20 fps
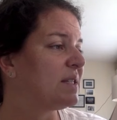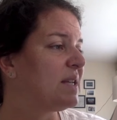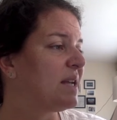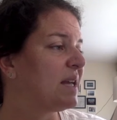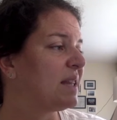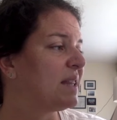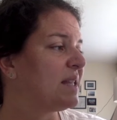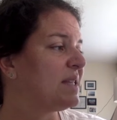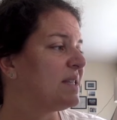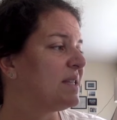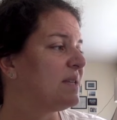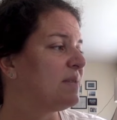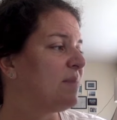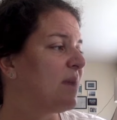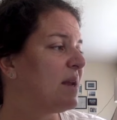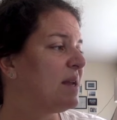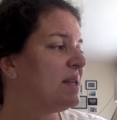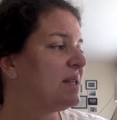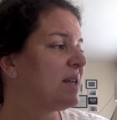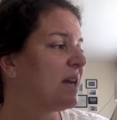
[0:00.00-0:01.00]
he had listened
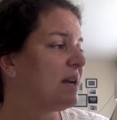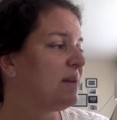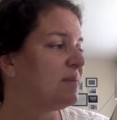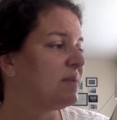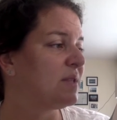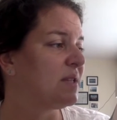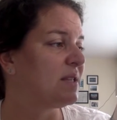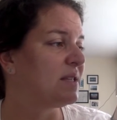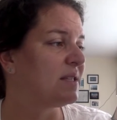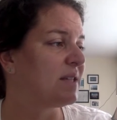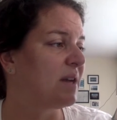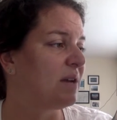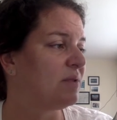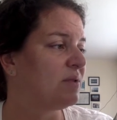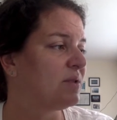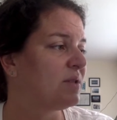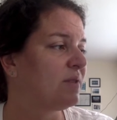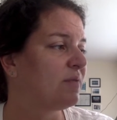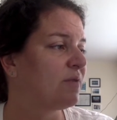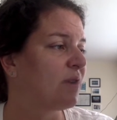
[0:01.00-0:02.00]
many times to the
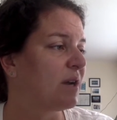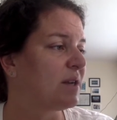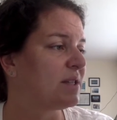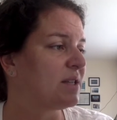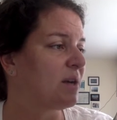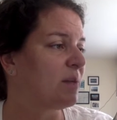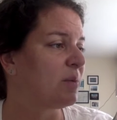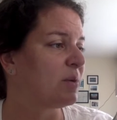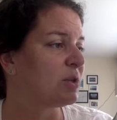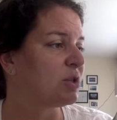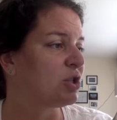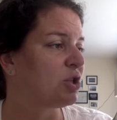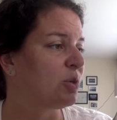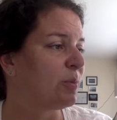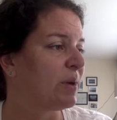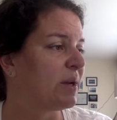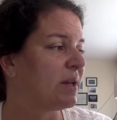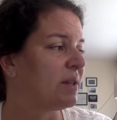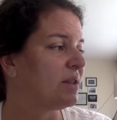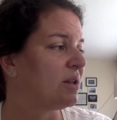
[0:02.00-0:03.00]
sounds of grasshoppers
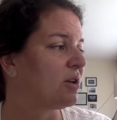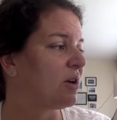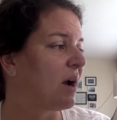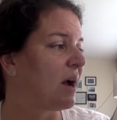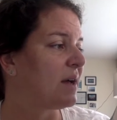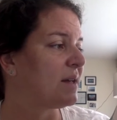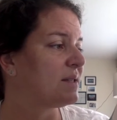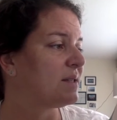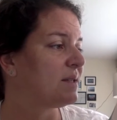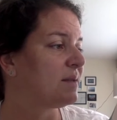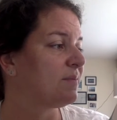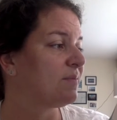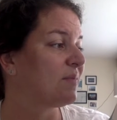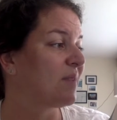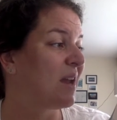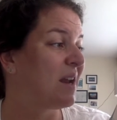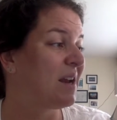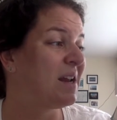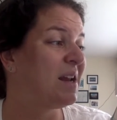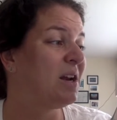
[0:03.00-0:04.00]
chirping in the grass,
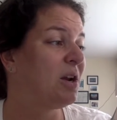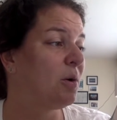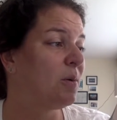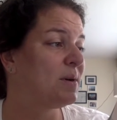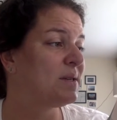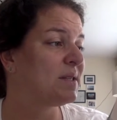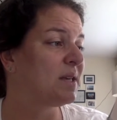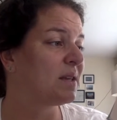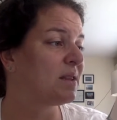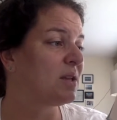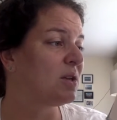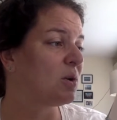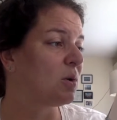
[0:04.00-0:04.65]
and he had always liked the